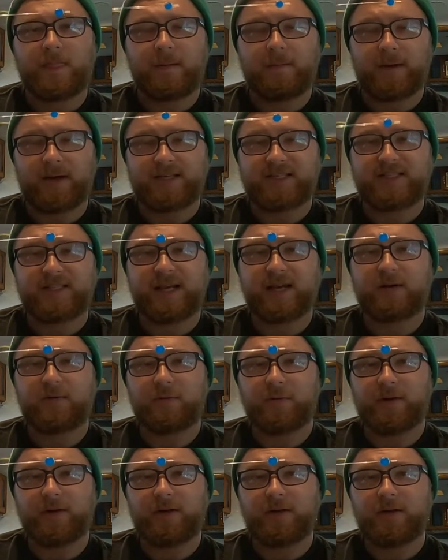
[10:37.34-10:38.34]
my
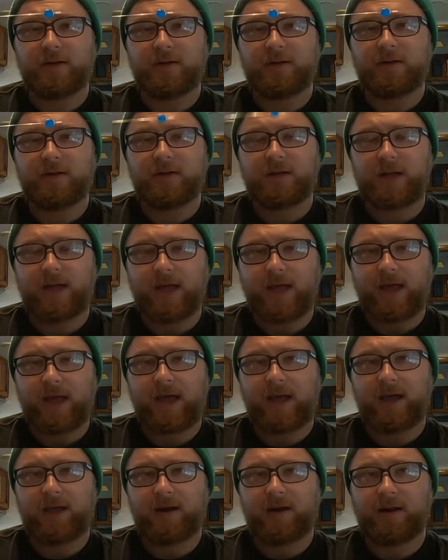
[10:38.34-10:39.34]
sequin,
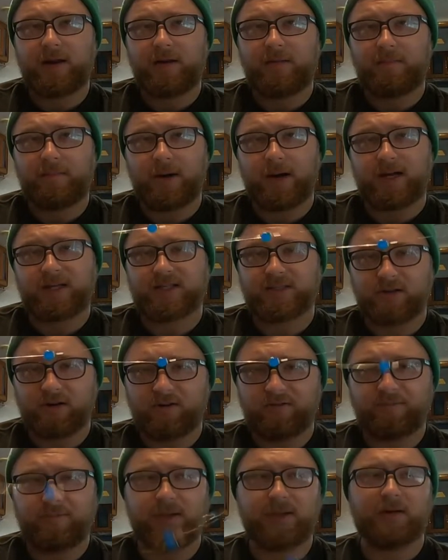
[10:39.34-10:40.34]
and my
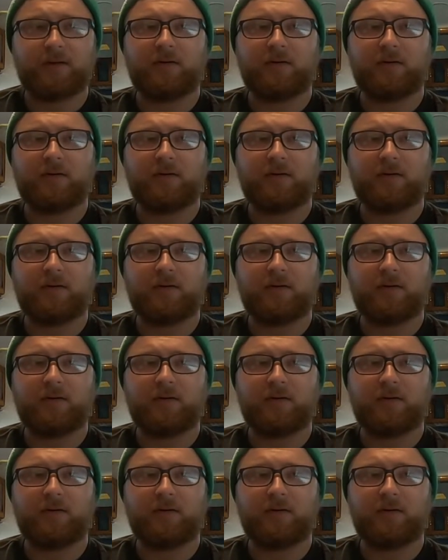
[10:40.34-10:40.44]
soft bead